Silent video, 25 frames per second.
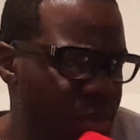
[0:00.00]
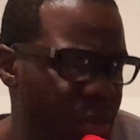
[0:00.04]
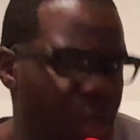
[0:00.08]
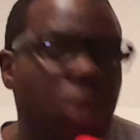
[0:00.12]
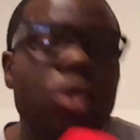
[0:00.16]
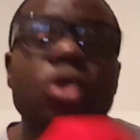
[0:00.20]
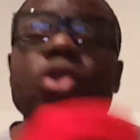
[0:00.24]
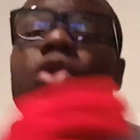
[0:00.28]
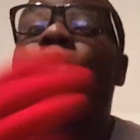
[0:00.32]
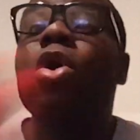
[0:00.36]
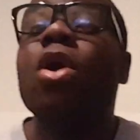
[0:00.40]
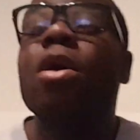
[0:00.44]

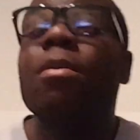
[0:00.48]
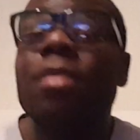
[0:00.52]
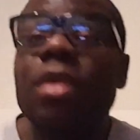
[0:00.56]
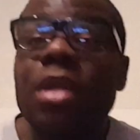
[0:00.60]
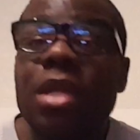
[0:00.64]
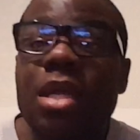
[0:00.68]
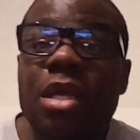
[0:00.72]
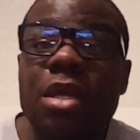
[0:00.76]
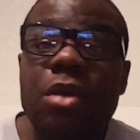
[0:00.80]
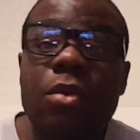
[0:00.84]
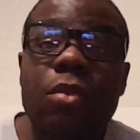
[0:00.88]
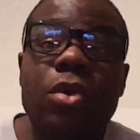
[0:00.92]

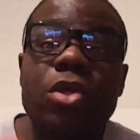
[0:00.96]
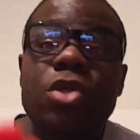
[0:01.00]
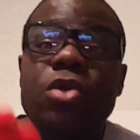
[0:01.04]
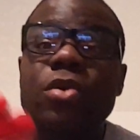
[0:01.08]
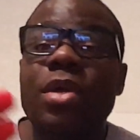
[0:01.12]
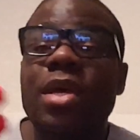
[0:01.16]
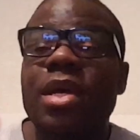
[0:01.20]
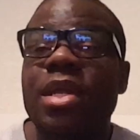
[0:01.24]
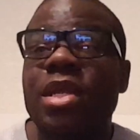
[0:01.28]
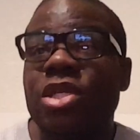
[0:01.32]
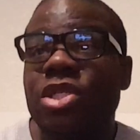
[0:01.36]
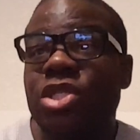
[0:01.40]
normally when you
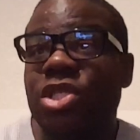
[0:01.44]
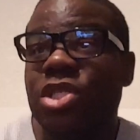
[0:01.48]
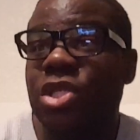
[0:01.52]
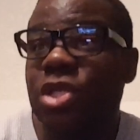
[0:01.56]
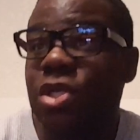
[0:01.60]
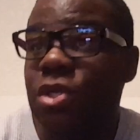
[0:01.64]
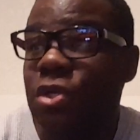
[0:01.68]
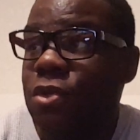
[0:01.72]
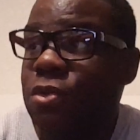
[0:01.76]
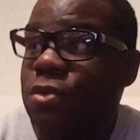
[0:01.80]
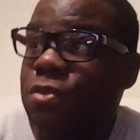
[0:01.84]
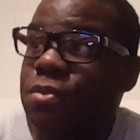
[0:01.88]
get a
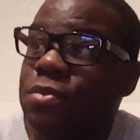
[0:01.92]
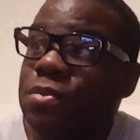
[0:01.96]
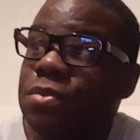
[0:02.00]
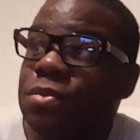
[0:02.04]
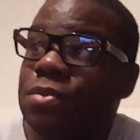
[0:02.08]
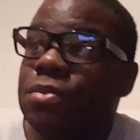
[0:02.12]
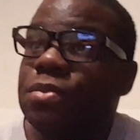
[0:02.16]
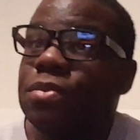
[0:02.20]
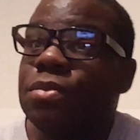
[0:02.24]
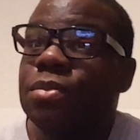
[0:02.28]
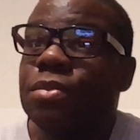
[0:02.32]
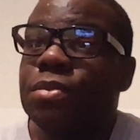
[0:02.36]
shoe,
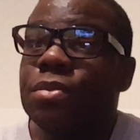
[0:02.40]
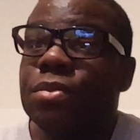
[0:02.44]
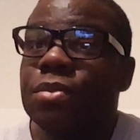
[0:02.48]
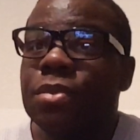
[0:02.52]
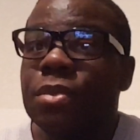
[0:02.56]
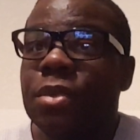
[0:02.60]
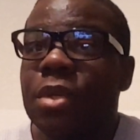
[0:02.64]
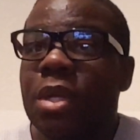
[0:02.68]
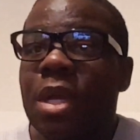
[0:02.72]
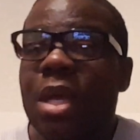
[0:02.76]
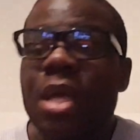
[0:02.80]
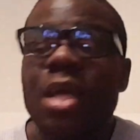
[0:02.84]

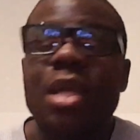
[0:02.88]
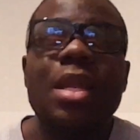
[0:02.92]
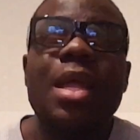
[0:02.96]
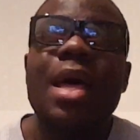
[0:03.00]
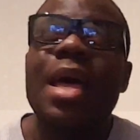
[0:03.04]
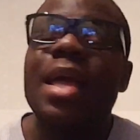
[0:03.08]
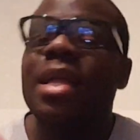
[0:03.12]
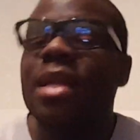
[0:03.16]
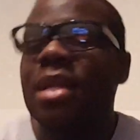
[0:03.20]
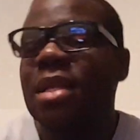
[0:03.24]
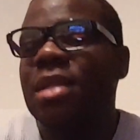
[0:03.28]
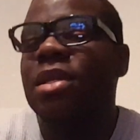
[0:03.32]

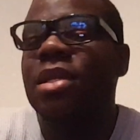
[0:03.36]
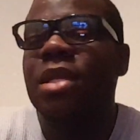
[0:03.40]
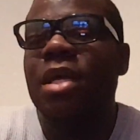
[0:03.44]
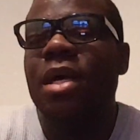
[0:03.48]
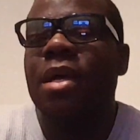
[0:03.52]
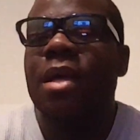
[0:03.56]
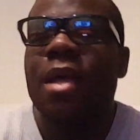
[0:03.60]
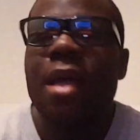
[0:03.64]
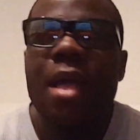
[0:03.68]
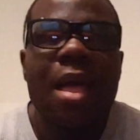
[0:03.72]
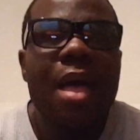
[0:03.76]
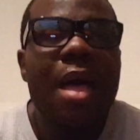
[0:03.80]
like,
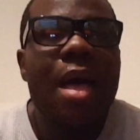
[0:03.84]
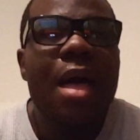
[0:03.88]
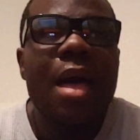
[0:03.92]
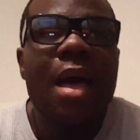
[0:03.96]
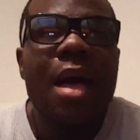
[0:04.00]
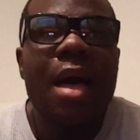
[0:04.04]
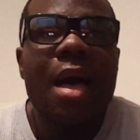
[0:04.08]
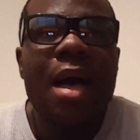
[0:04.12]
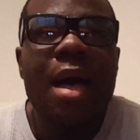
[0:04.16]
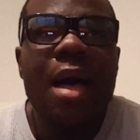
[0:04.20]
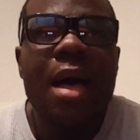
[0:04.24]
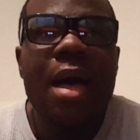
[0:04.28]
look,
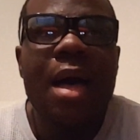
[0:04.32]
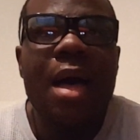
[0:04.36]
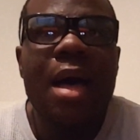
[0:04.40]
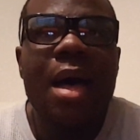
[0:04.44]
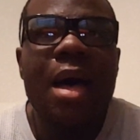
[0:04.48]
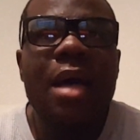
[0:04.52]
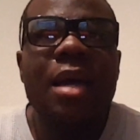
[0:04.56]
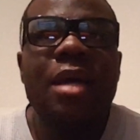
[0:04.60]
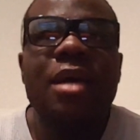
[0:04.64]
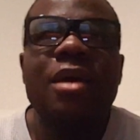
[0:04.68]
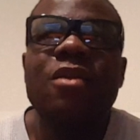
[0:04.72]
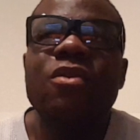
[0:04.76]

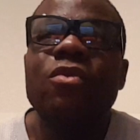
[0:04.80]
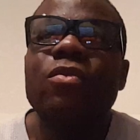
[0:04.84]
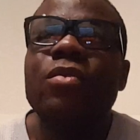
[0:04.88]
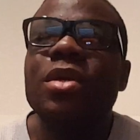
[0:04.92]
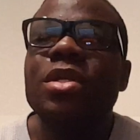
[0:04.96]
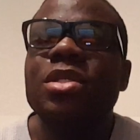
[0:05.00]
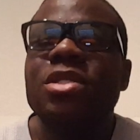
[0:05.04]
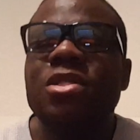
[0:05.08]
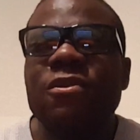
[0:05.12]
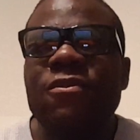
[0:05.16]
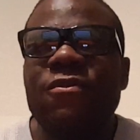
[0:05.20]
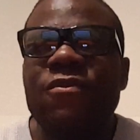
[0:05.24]
I could have
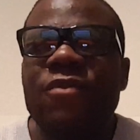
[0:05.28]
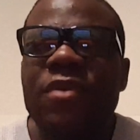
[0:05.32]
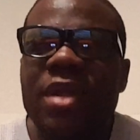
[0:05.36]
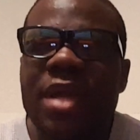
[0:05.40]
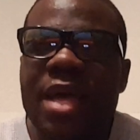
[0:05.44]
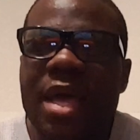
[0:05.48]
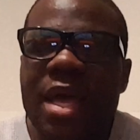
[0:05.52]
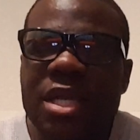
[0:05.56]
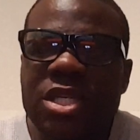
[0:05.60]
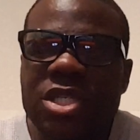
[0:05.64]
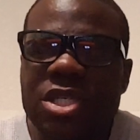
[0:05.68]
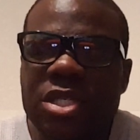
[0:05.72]
went to Foot
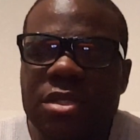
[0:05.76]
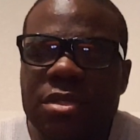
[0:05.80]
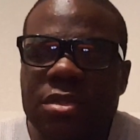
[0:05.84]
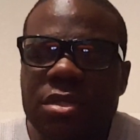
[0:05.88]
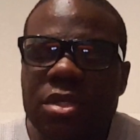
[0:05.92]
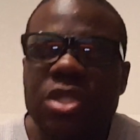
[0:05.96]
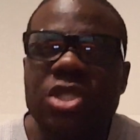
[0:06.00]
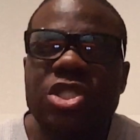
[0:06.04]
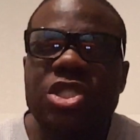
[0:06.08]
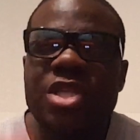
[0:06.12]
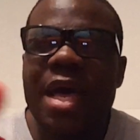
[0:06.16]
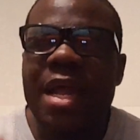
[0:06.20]
Action.
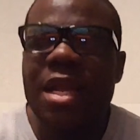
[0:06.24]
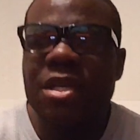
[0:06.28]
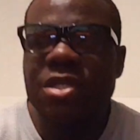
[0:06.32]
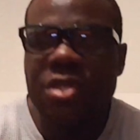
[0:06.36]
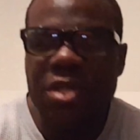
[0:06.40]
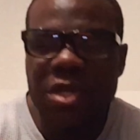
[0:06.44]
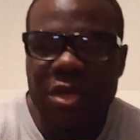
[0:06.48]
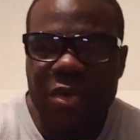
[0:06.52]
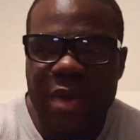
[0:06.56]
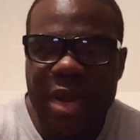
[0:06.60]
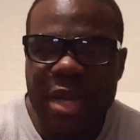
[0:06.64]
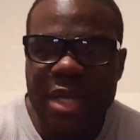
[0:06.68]
Shout out
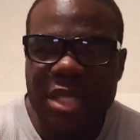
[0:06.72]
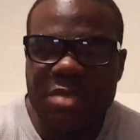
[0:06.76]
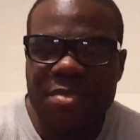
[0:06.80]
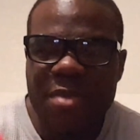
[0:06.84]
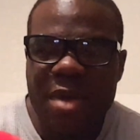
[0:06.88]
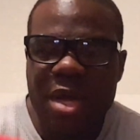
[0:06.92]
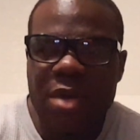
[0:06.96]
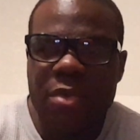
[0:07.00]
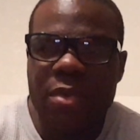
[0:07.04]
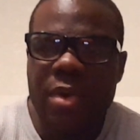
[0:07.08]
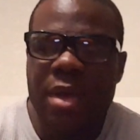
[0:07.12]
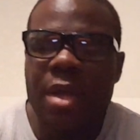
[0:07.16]
to the greatness,
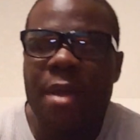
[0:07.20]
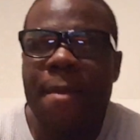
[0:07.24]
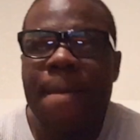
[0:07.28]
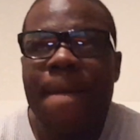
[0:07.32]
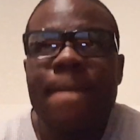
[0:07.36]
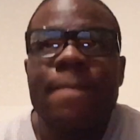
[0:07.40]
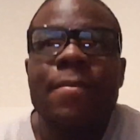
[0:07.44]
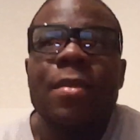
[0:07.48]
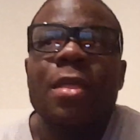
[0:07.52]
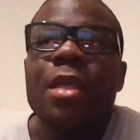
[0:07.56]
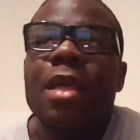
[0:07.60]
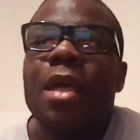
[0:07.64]
by the way.
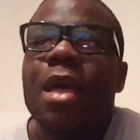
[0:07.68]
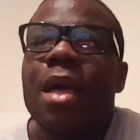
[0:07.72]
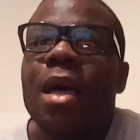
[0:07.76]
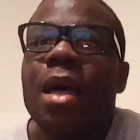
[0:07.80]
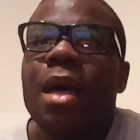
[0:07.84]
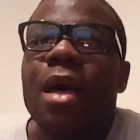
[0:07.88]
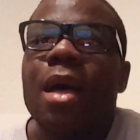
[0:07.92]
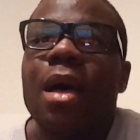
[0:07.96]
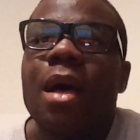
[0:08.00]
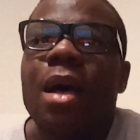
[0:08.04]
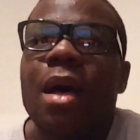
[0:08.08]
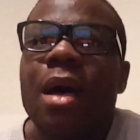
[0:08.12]

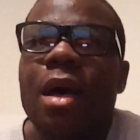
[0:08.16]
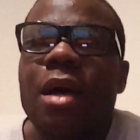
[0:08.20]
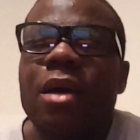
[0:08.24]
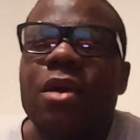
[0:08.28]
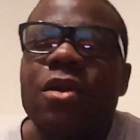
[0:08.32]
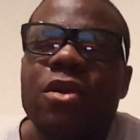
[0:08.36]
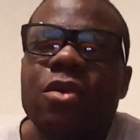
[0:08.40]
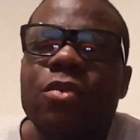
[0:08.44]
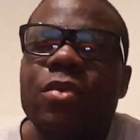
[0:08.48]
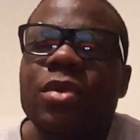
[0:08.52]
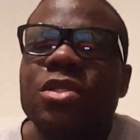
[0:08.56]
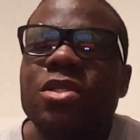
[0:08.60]
I
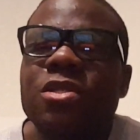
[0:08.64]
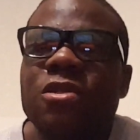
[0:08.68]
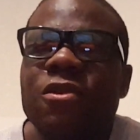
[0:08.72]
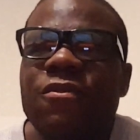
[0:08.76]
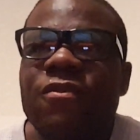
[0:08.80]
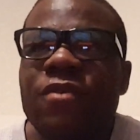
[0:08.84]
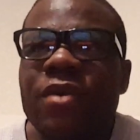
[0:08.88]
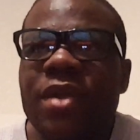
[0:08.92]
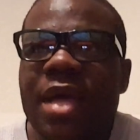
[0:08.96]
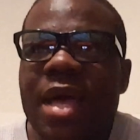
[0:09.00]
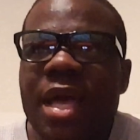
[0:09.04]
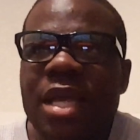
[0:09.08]
could have went to the
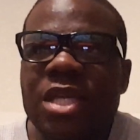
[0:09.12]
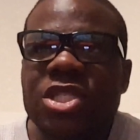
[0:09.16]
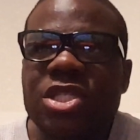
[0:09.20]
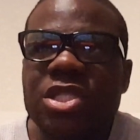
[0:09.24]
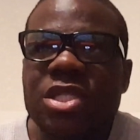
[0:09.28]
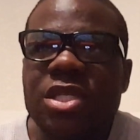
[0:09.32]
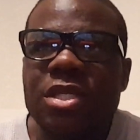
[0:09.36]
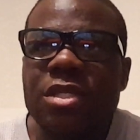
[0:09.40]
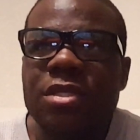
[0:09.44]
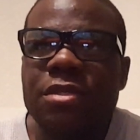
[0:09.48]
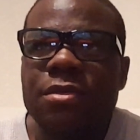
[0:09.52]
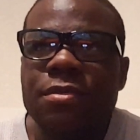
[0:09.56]
Foot
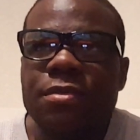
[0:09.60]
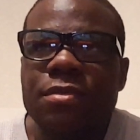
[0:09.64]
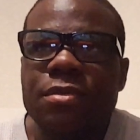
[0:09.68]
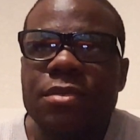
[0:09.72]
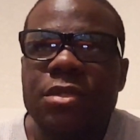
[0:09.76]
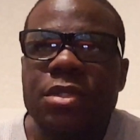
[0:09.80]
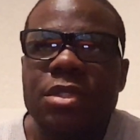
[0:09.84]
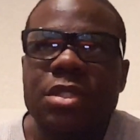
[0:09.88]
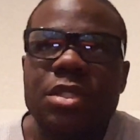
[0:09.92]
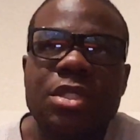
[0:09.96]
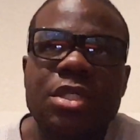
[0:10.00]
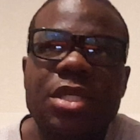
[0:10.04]
Action,
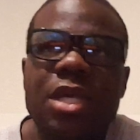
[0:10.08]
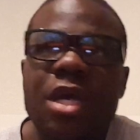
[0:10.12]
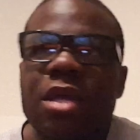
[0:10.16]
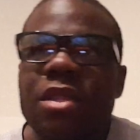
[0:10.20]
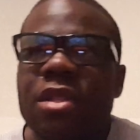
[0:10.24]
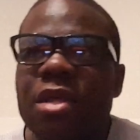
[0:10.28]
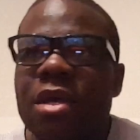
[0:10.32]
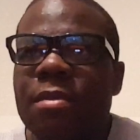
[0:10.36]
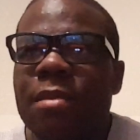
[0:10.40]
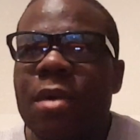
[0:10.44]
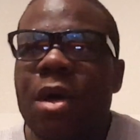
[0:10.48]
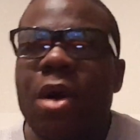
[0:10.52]
tell
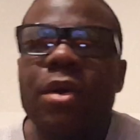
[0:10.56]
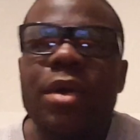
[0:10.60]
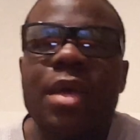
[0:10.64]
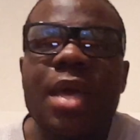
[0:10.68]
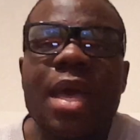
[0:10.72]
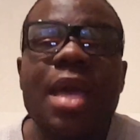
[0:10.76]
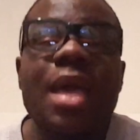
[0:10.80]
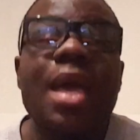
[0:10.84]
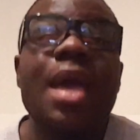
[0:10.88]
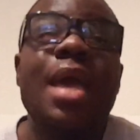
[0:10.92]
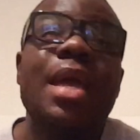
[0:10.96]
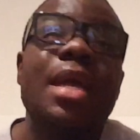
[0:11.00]
them,
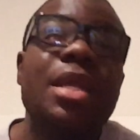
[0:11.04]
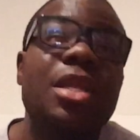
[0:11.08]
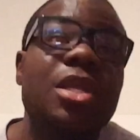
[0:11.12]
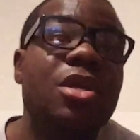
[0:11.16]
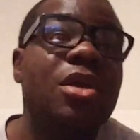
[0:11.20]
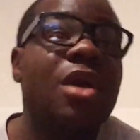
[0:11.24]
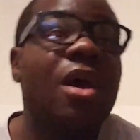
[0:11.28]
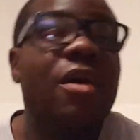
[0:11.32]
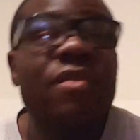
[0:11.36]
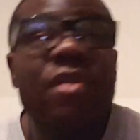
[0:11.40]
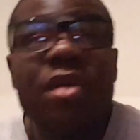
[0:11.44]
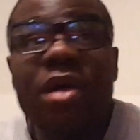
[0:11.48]
okay, hey, do
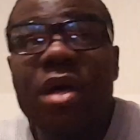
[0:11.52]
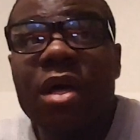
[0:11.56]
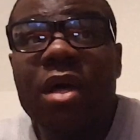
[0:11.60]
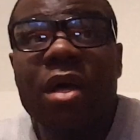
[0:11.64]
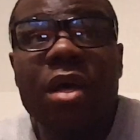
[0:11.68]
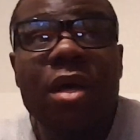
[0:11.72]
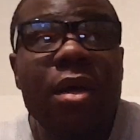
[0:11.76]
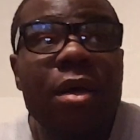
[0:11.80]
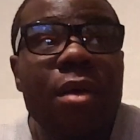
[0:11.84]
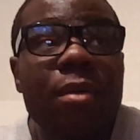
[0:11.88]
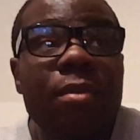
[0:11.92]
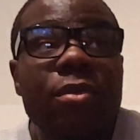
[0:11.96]
you have
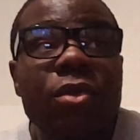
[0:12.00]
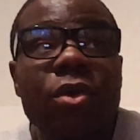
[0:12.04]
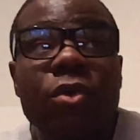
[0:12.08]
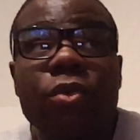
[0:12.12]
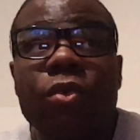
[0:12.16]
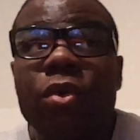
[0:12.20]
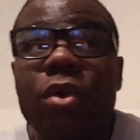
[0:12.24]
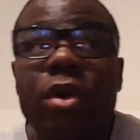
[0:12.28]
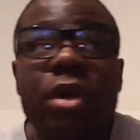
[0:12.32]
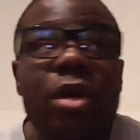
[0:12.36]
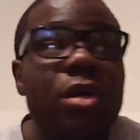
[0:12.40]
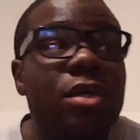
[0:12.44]
the
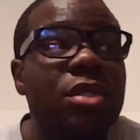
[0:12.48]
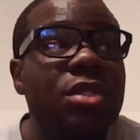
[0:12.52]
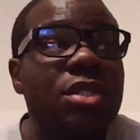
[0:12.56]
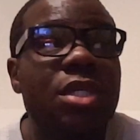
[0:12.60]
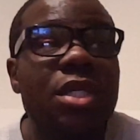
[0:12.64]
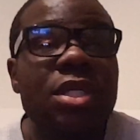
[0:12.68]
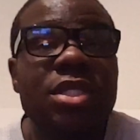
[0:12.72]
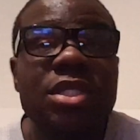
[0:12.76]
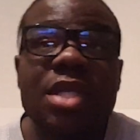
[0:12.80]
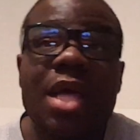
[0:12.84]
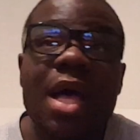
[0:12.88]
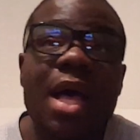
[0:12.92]
Royals
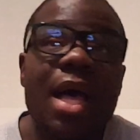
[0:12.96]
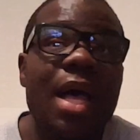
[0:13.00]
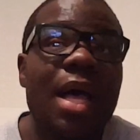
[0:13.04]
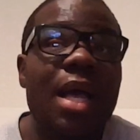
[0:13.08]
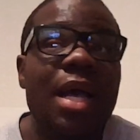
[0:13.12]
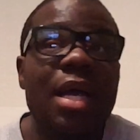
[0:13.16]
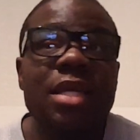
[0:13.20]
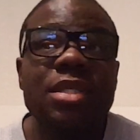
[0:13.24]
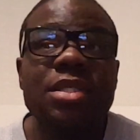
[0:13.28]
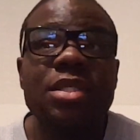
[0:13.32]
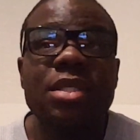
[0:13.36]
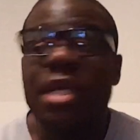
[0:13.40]
in a
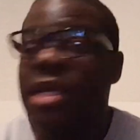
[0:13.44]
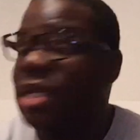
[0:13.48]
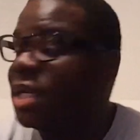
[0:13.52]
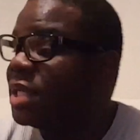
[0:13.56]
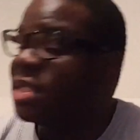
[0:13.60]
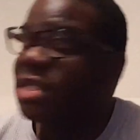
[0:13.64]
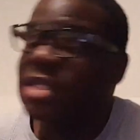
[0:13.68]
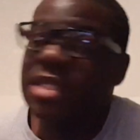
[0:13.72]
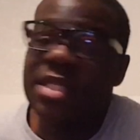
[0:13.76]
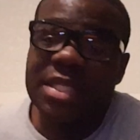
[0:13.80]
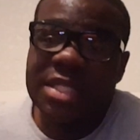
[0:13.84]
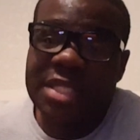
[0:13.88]
size? And
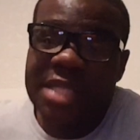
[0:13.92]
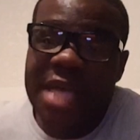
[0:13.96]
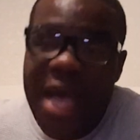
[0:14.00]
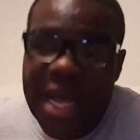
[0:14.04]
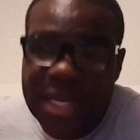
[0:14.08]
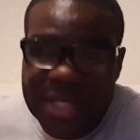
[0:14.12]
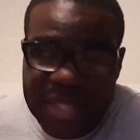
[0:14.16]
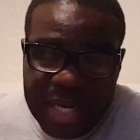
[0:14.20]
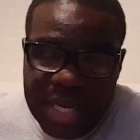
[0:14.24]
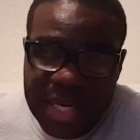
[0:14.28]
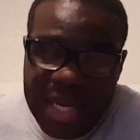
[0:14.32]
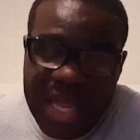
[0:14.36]
this is a
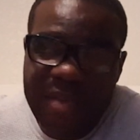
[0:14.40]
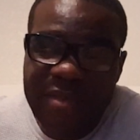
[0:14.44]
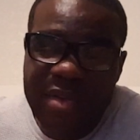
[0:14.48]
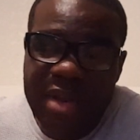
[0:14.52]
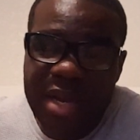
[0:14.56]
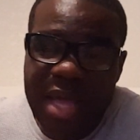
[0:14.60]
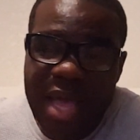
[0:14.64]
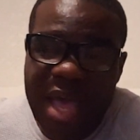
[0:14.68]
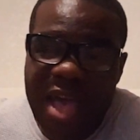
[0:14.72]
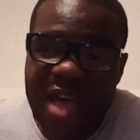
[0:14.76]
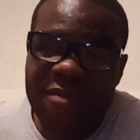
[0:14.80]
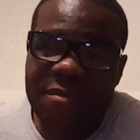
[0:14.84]
size
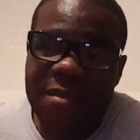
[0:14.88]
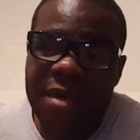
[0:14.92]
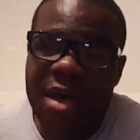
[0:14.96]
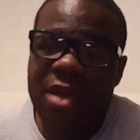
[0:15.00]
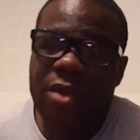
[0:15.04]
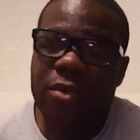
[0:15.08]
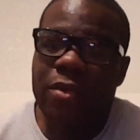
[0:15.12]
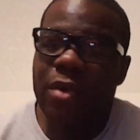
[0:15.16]
11.5, by the